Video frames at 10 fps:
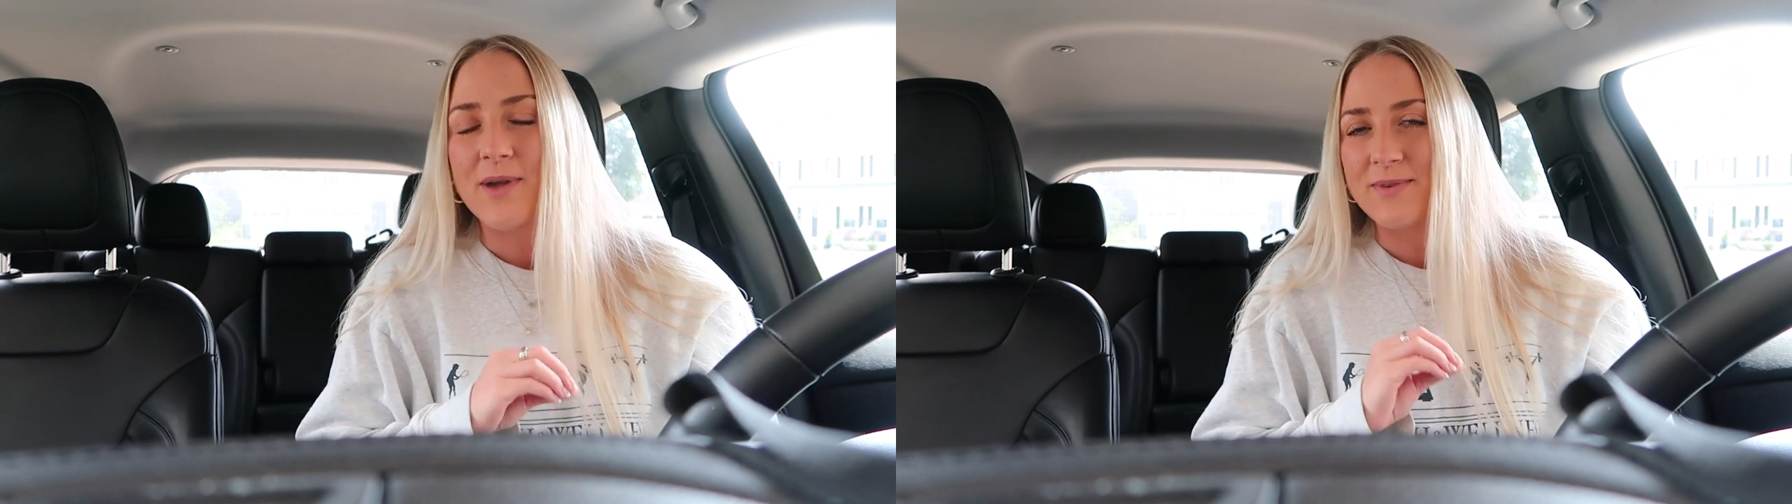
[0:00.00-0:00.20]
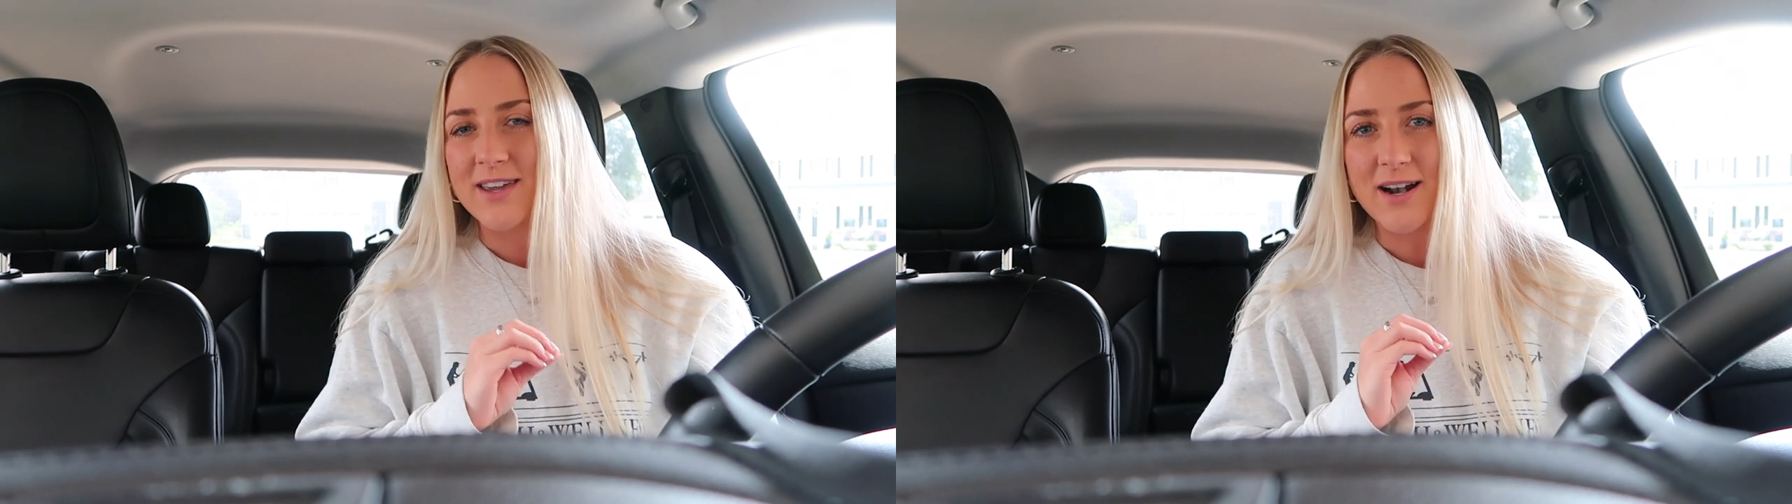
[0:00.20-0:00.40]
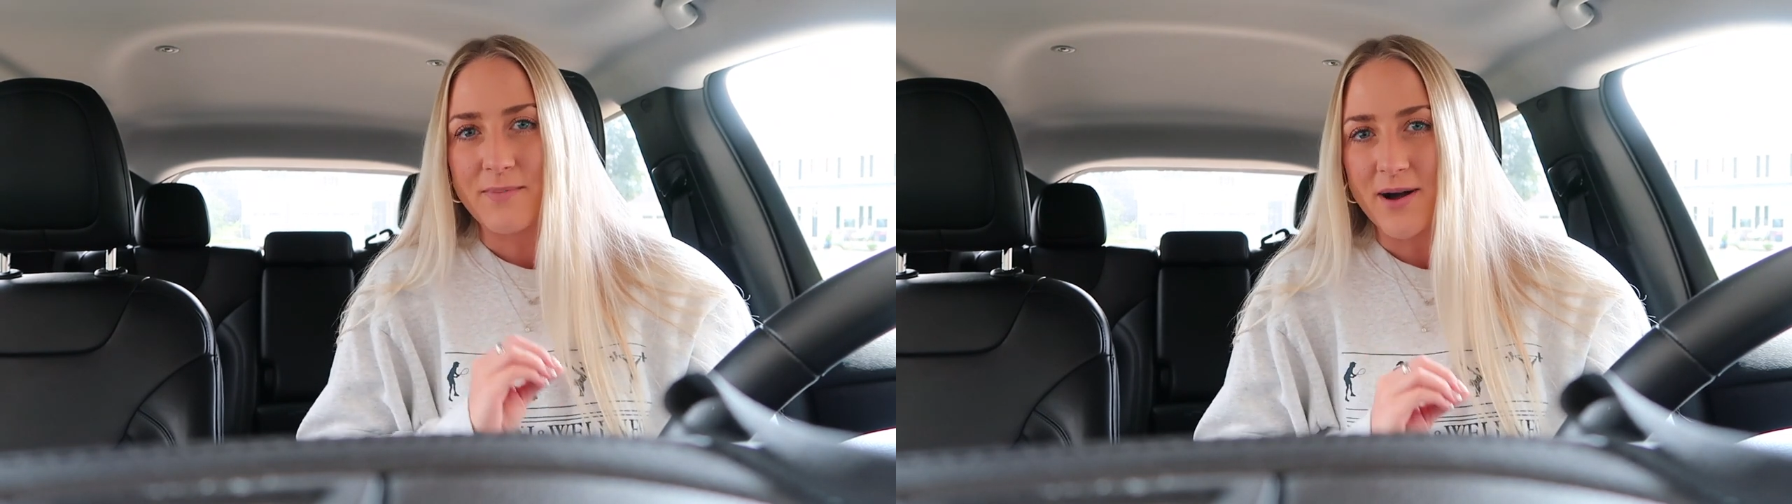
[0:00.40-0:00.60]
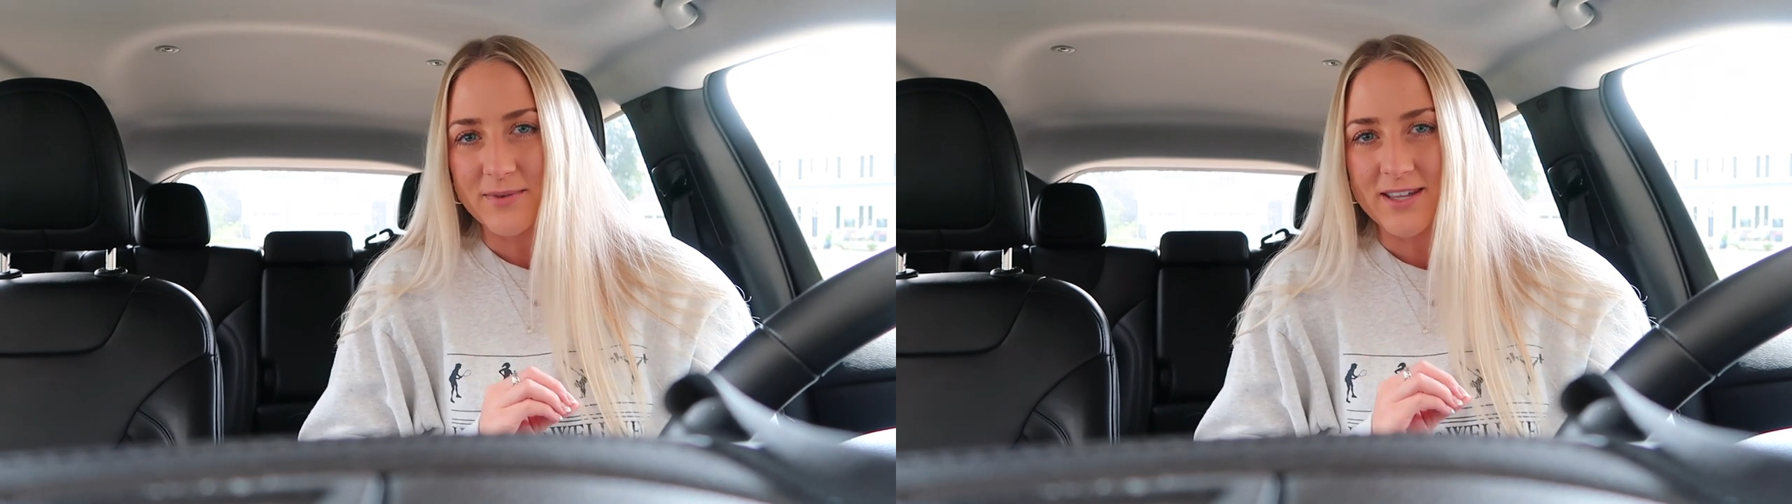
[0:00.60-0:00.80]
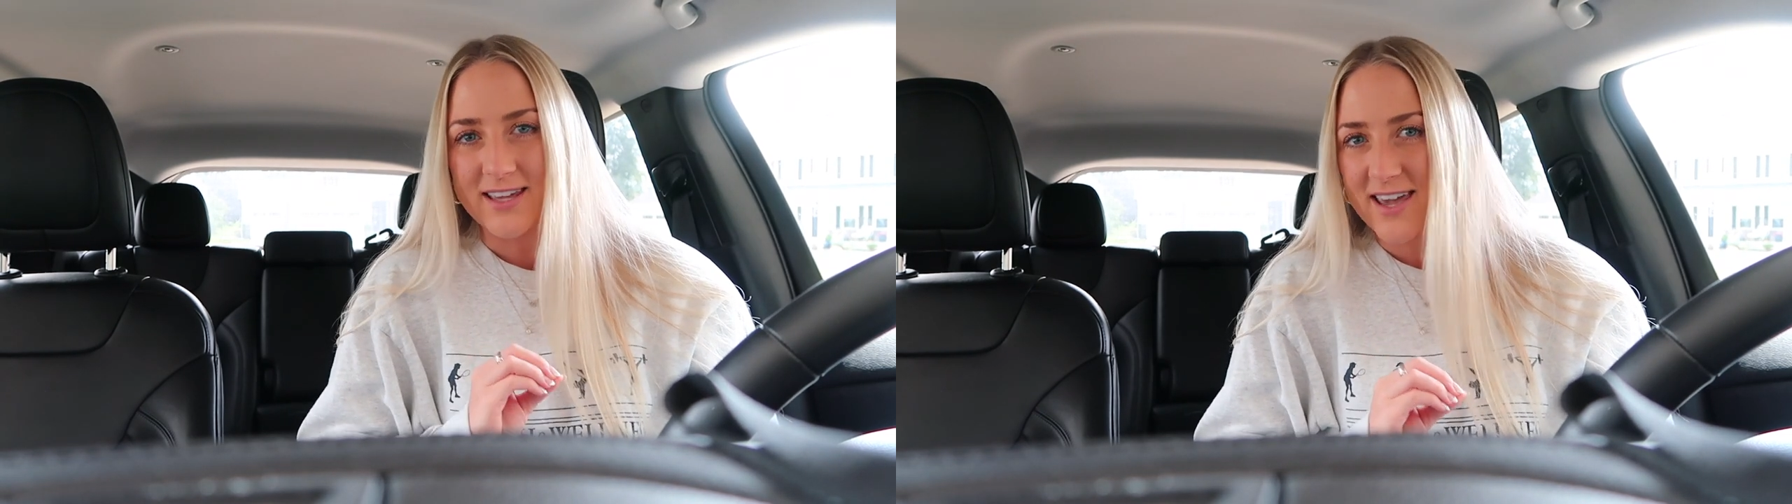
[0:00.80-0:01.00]
maybe get a
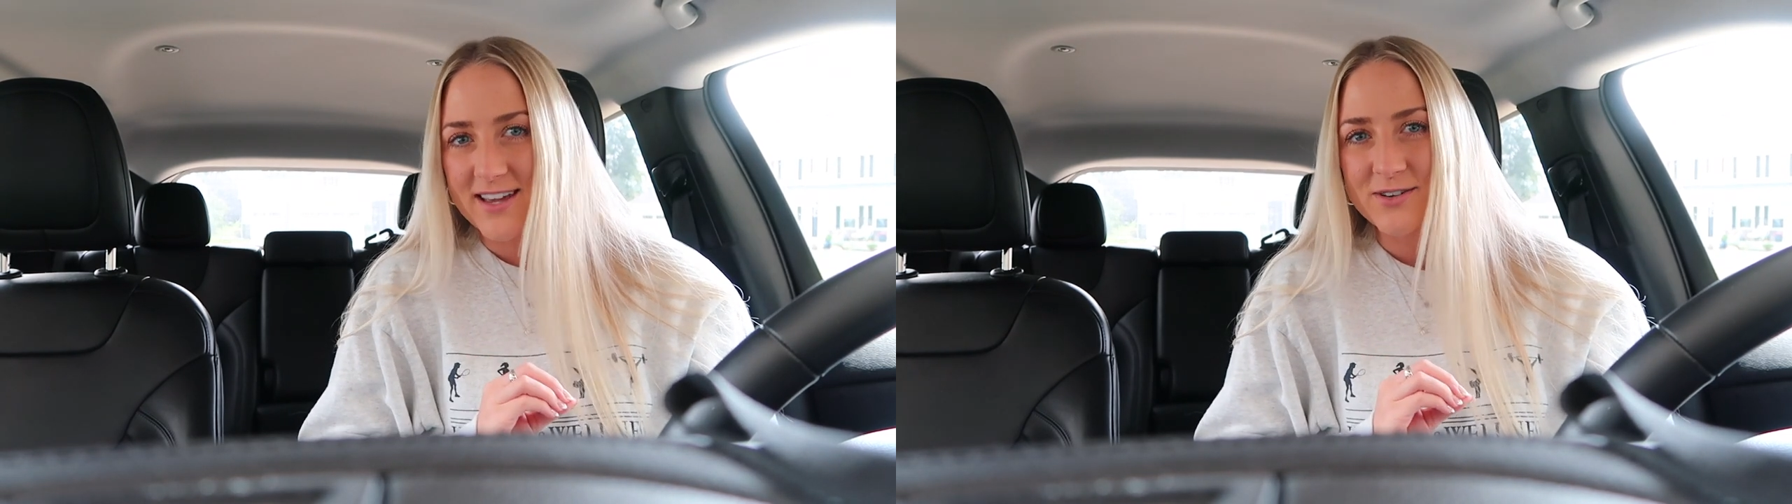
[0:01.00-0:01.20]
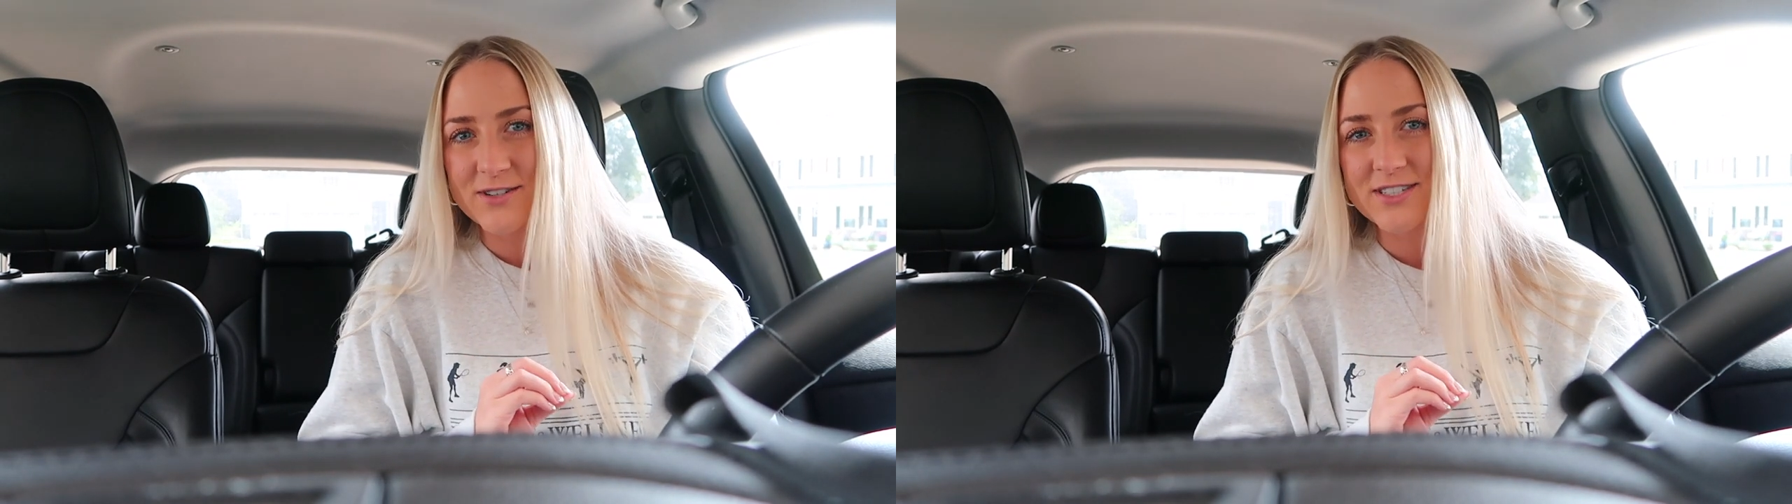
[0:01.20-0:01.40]
pumpkin candle.